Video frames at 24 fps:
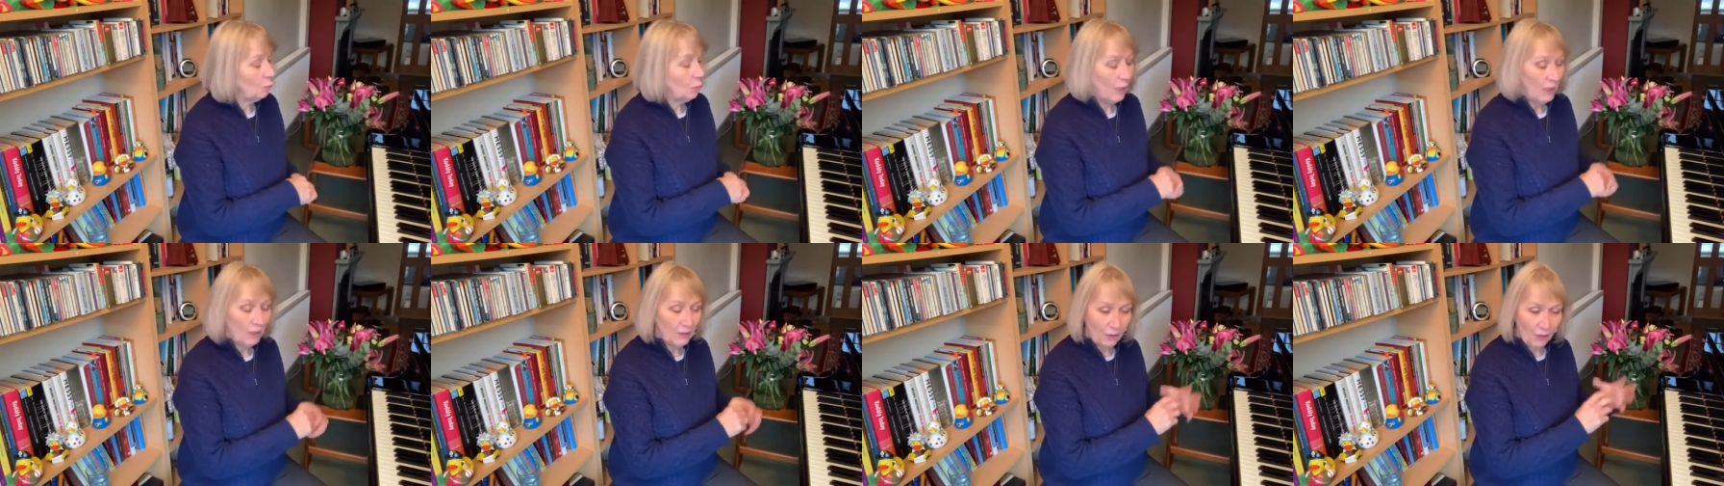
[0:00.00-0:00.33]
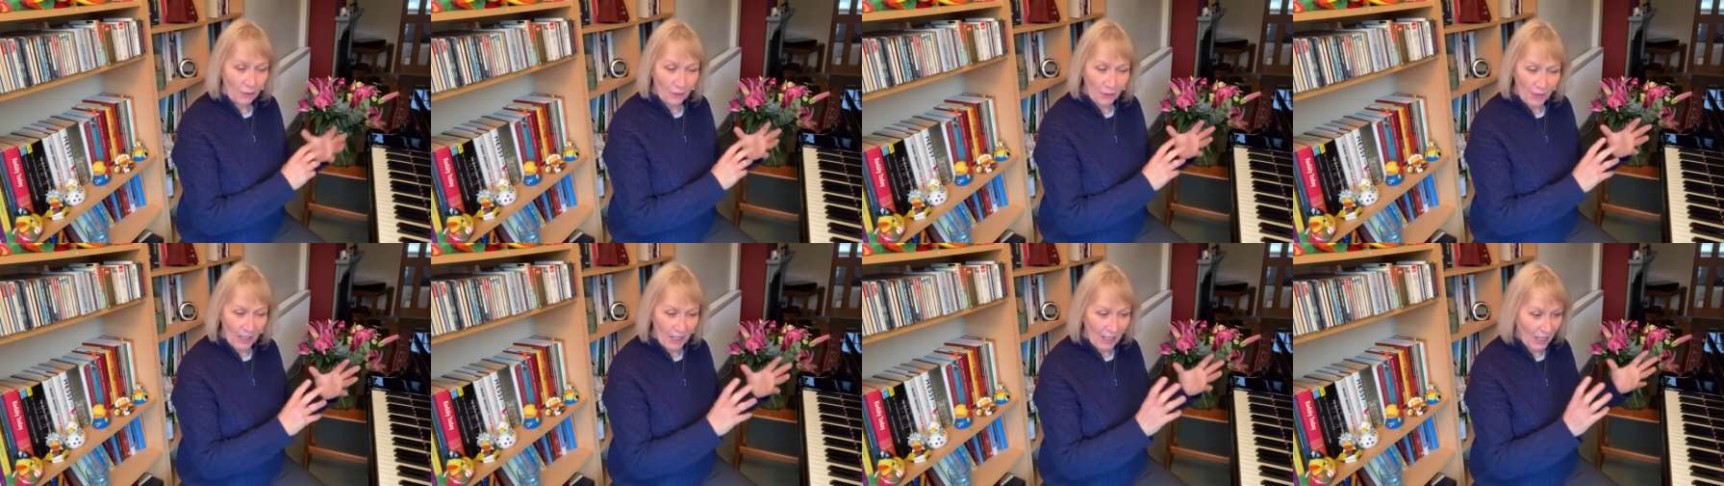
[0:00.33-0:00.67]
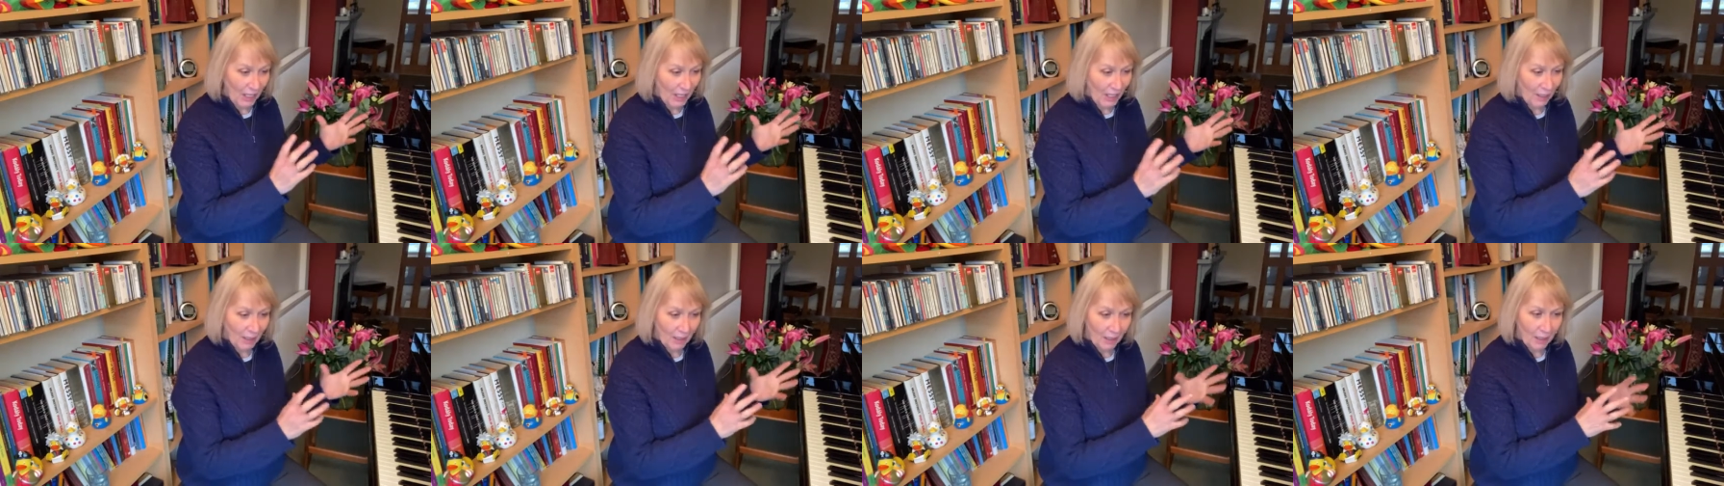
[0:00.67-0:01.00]
whether
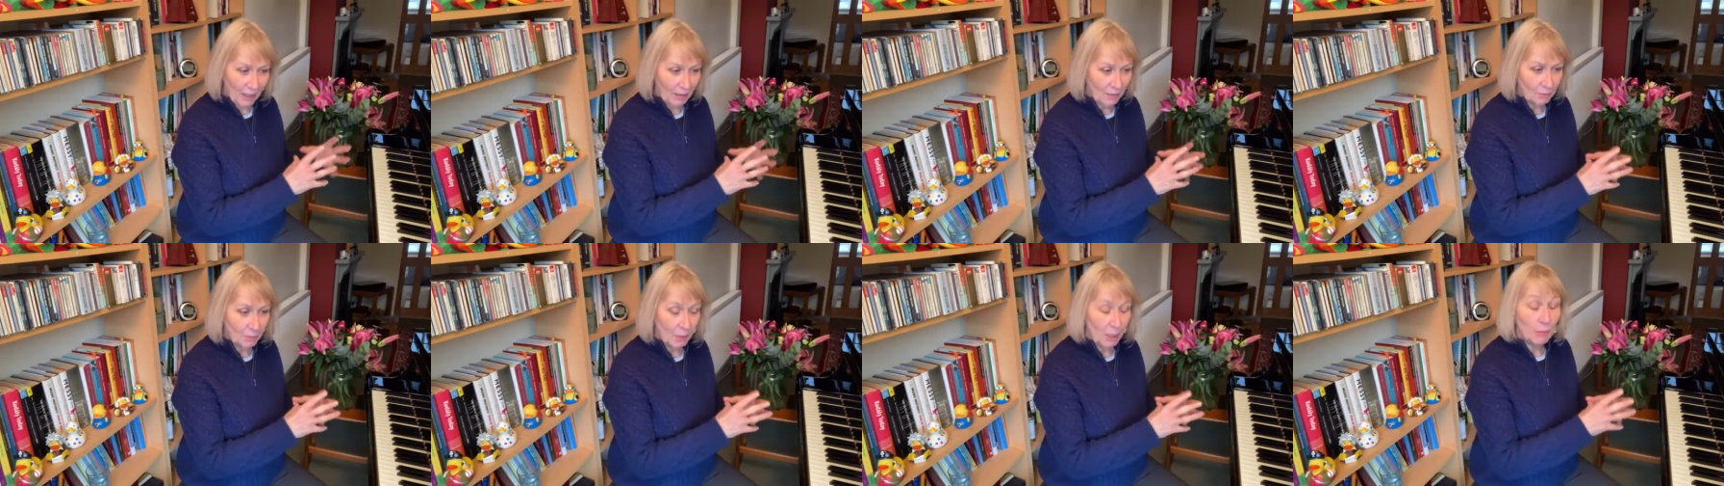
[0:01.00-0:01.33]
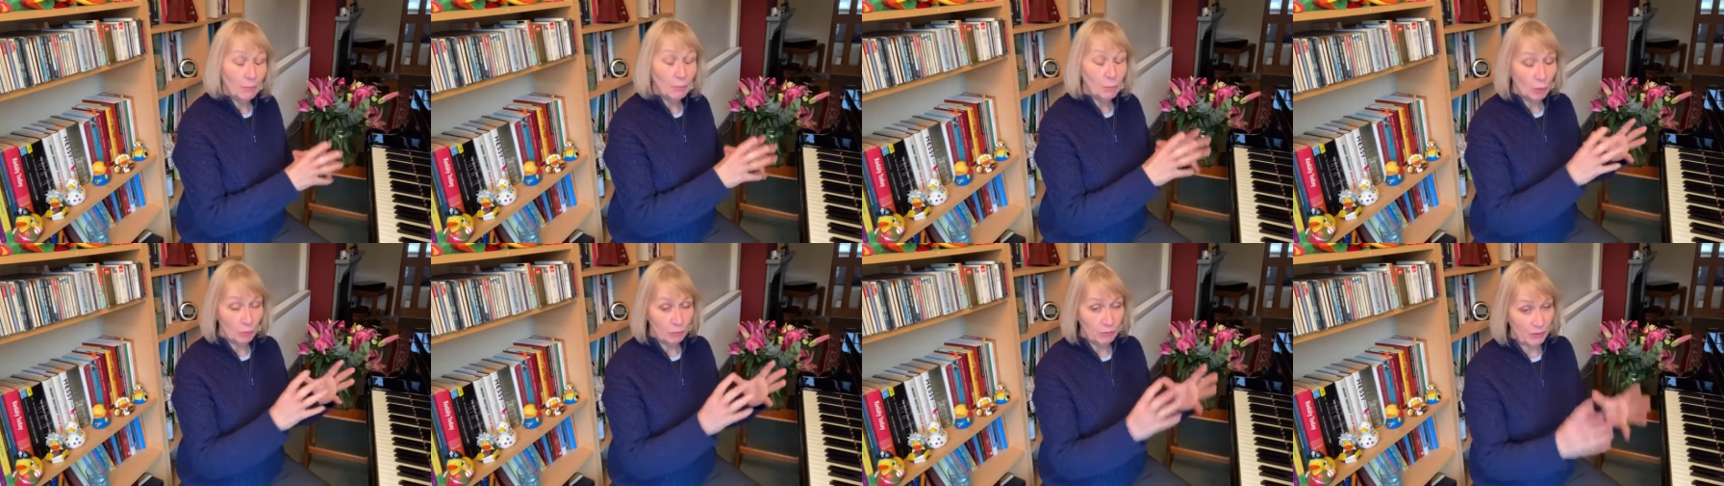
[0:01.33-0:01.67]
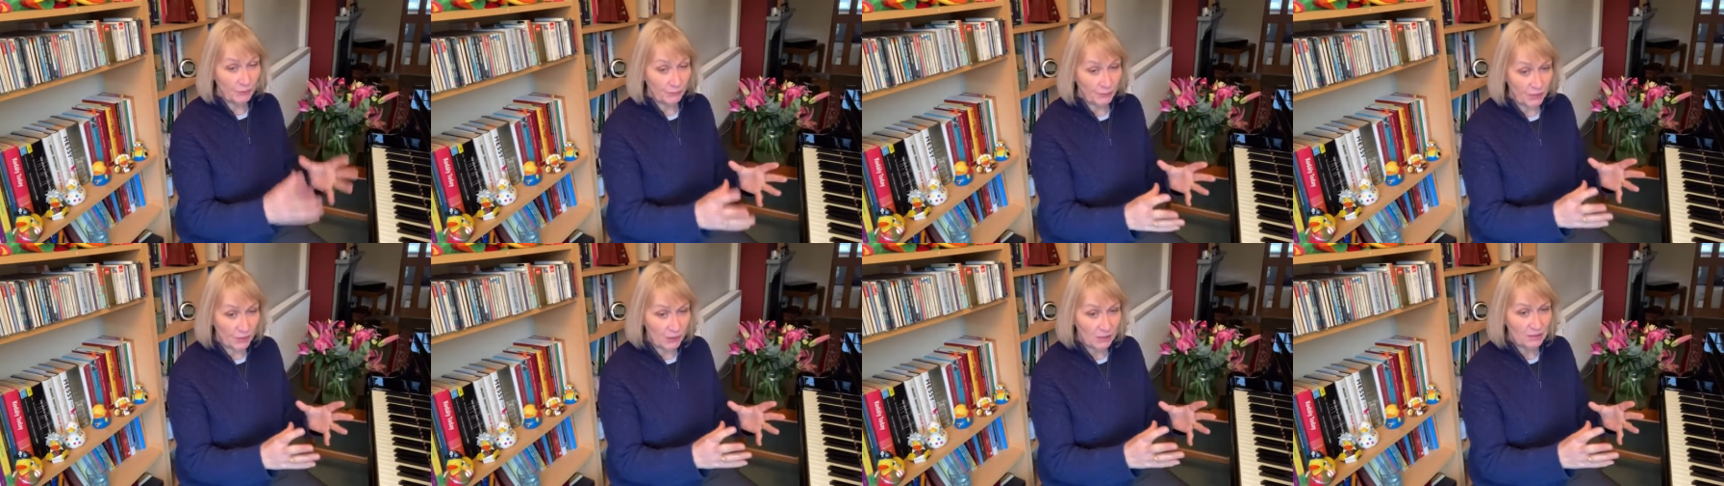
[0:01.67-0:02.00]
they're more
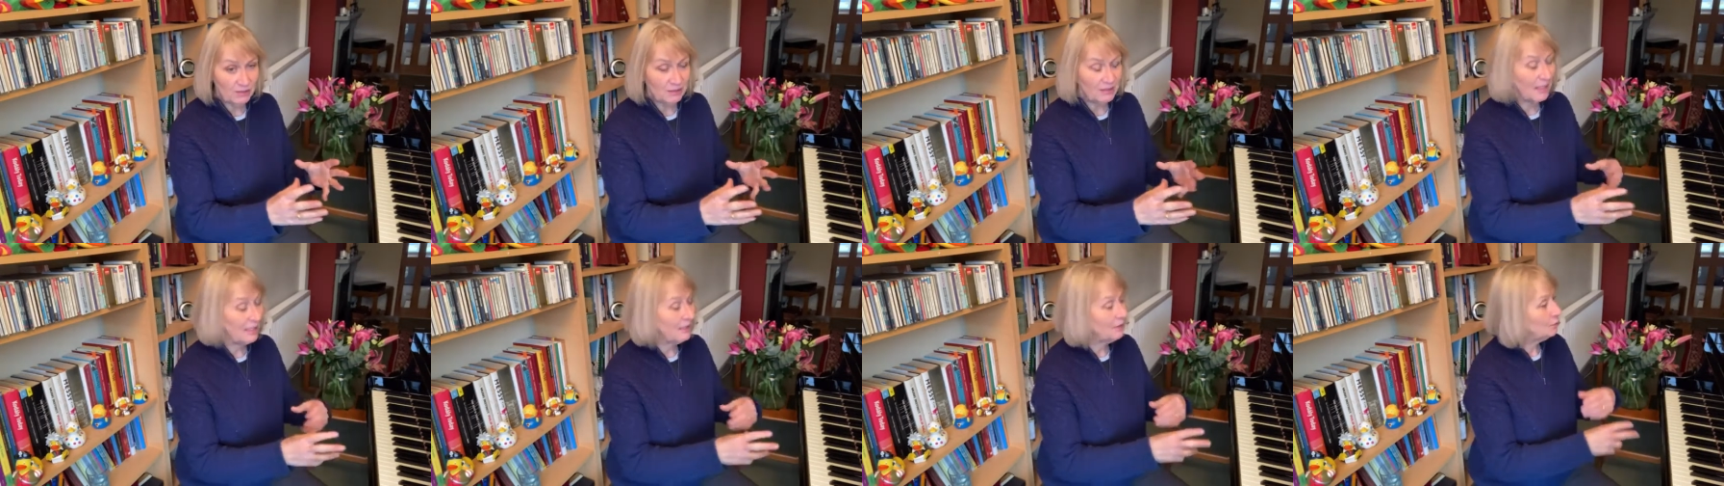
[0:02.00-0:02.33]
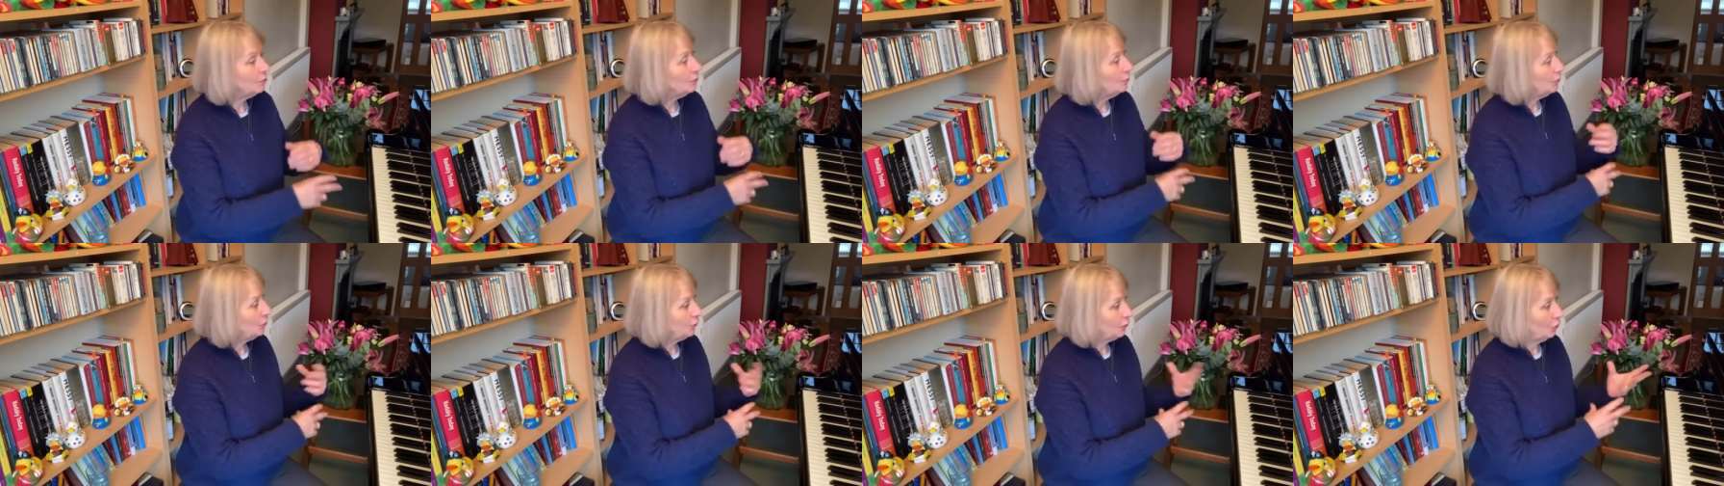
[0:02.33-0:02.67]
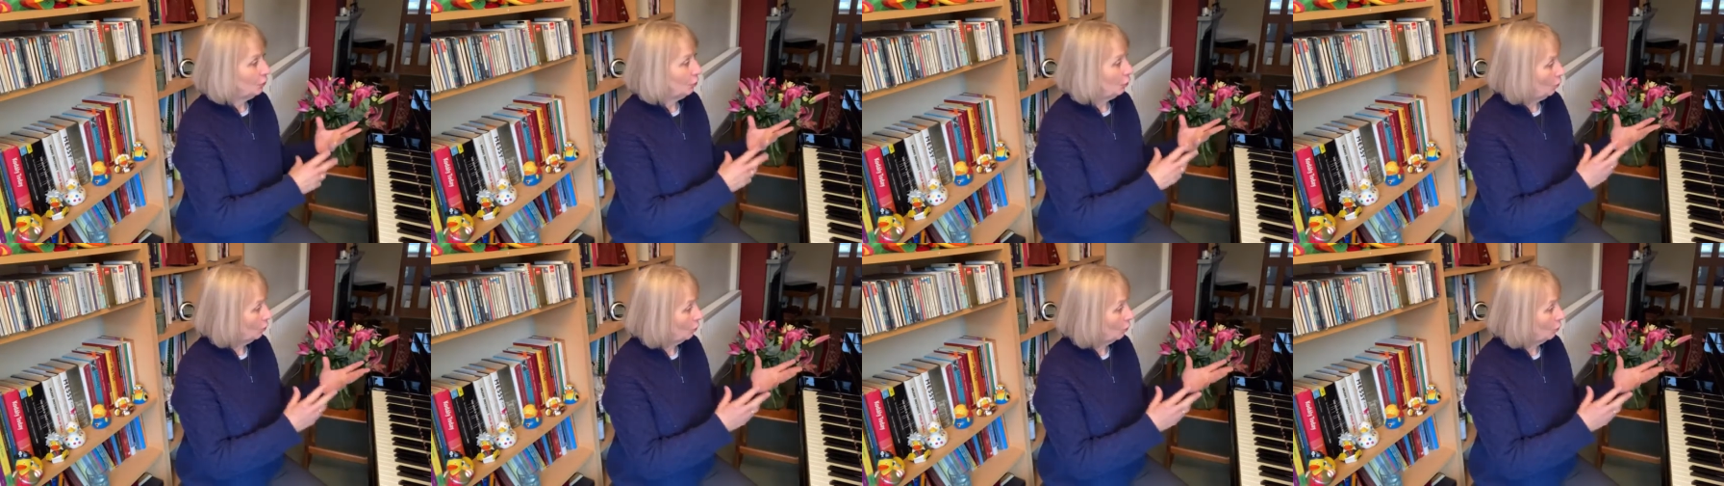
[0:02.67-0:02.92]
advanced adults